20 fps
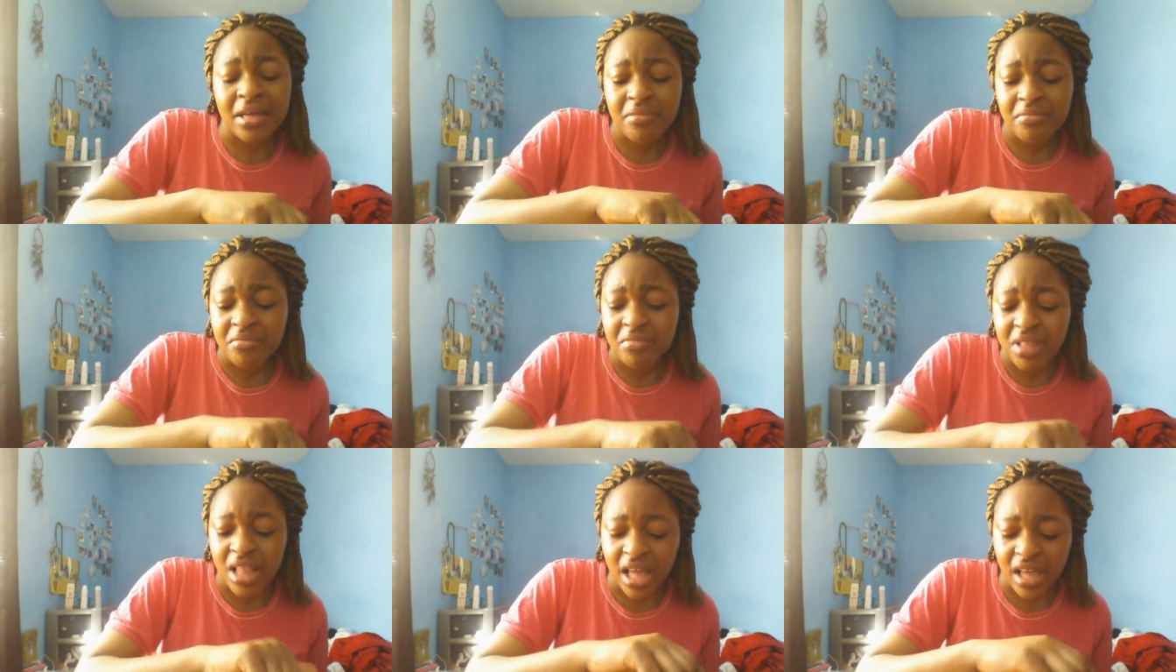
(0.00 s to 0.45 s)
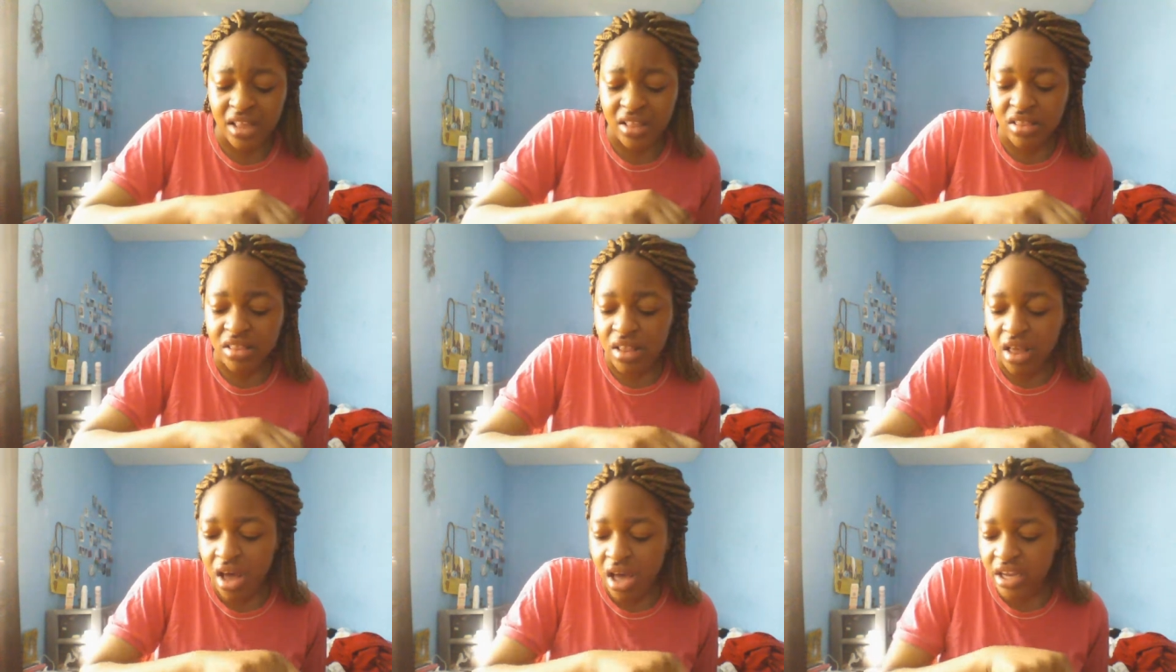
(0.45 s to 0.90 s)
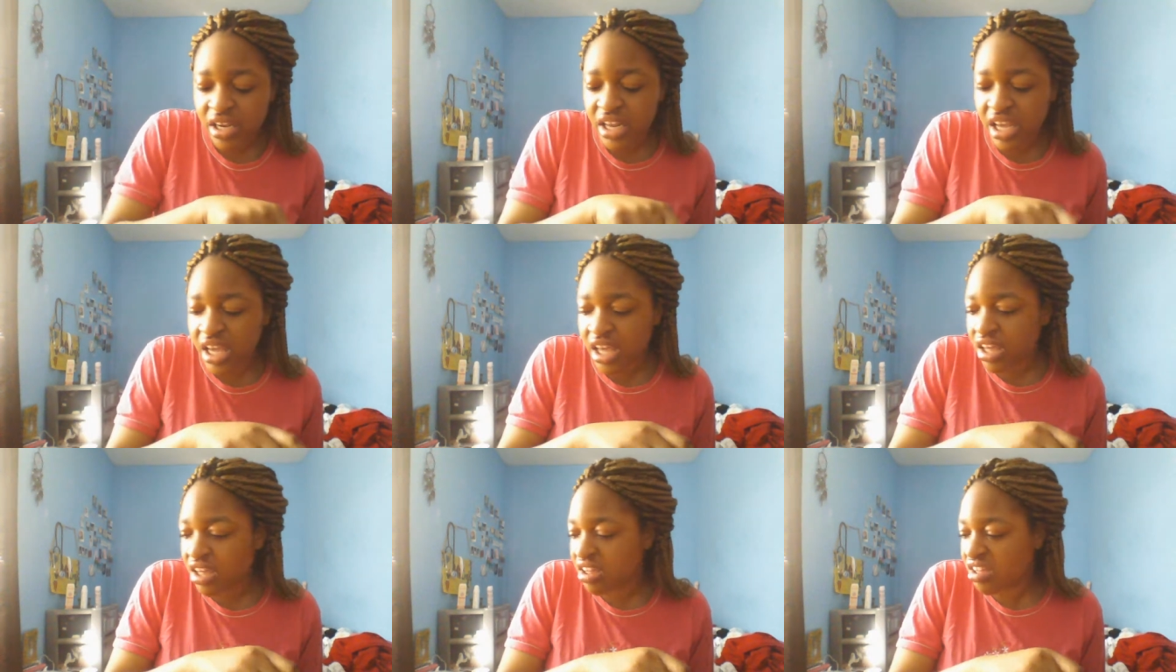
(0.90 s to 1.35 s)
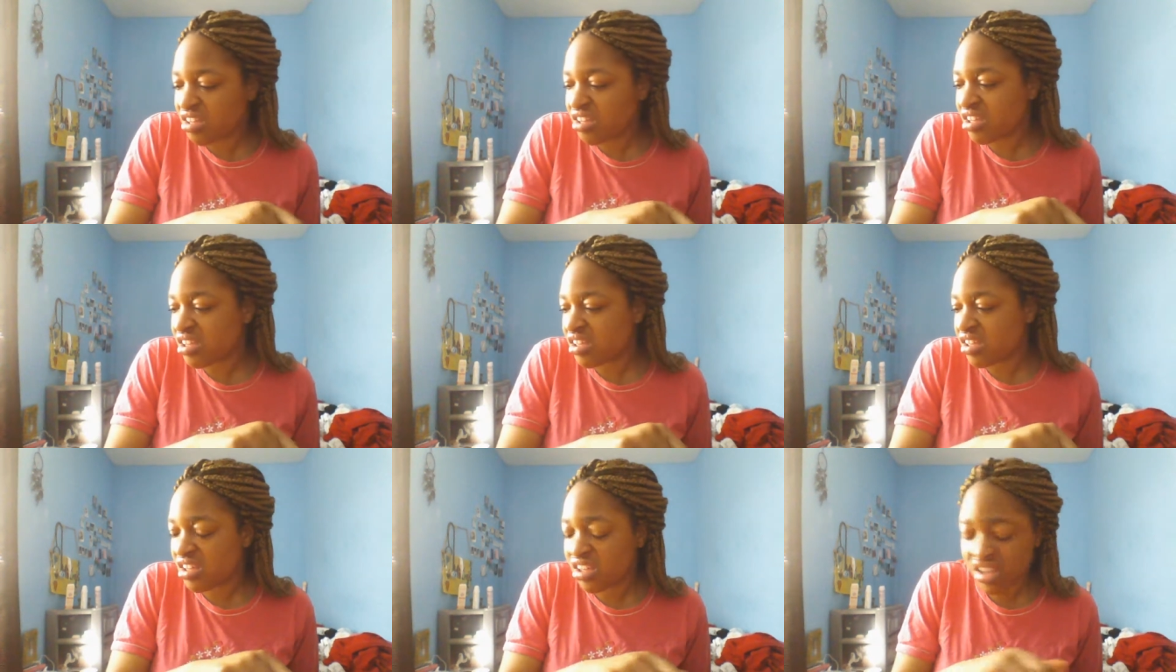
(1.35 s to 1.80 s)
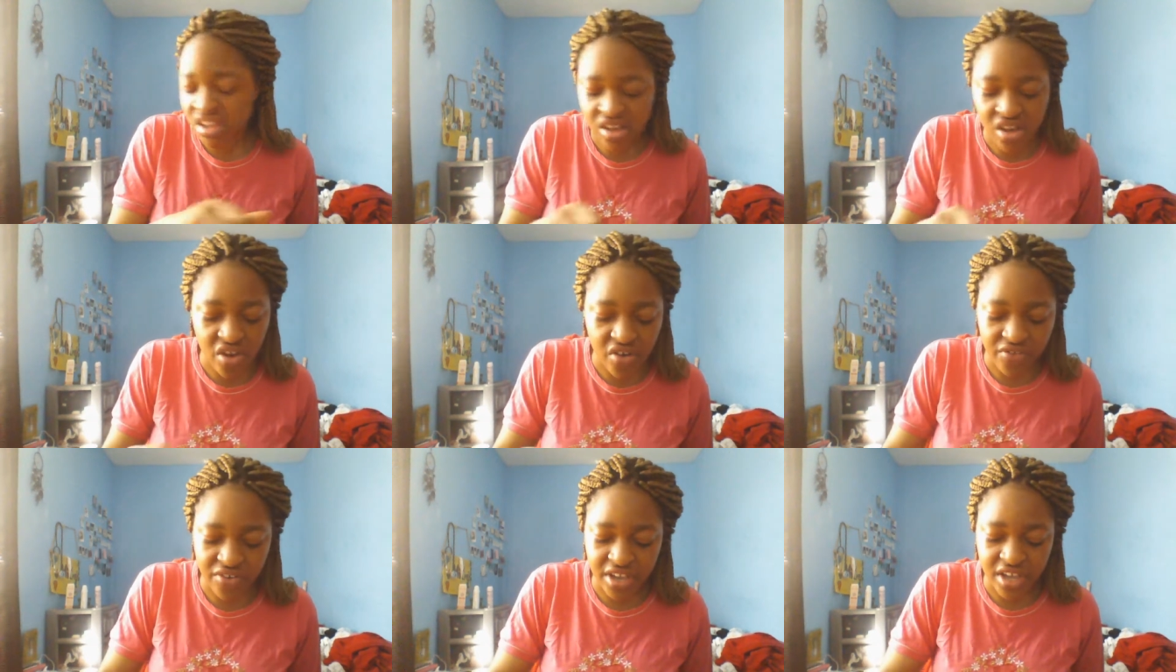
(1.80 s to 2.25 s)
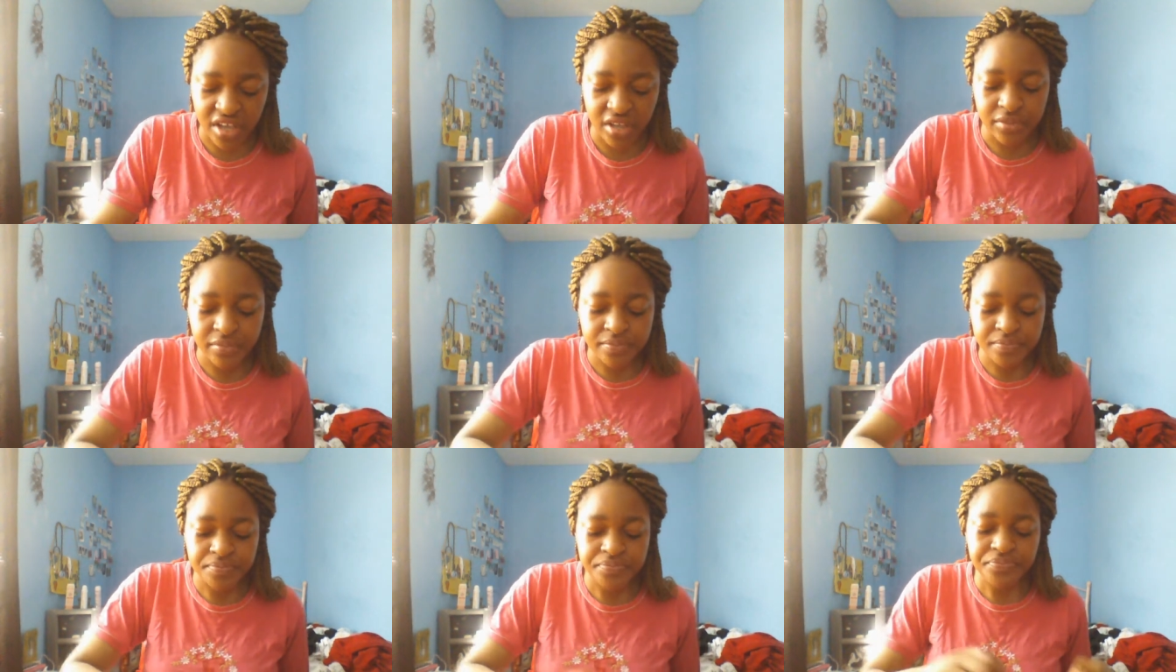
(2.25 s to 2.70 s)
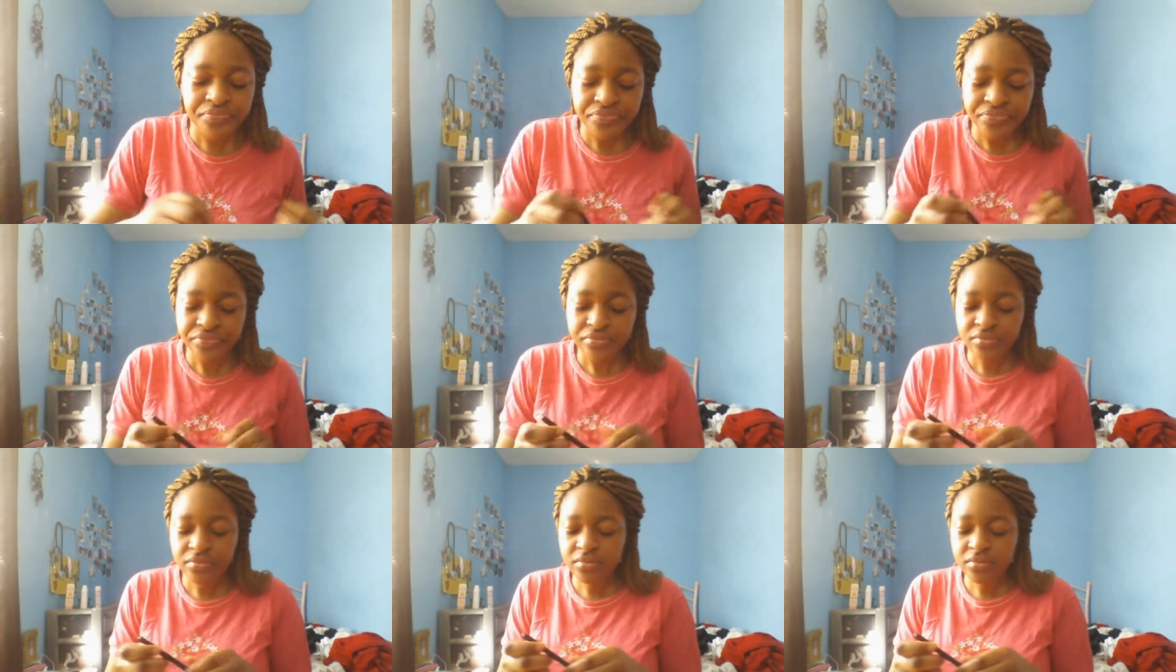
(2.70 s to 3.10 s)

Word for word: I am like learning Korean.